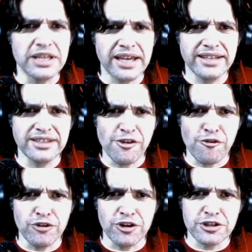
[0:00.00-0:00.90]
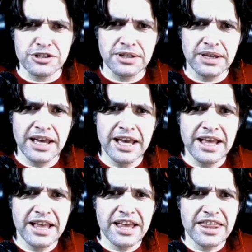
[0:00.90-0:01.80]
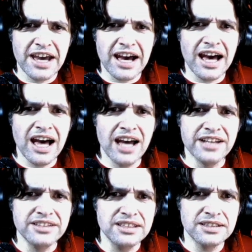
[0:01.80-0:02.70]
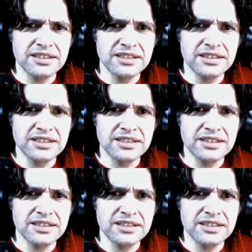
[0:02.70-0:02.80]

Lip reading: get it at first. That an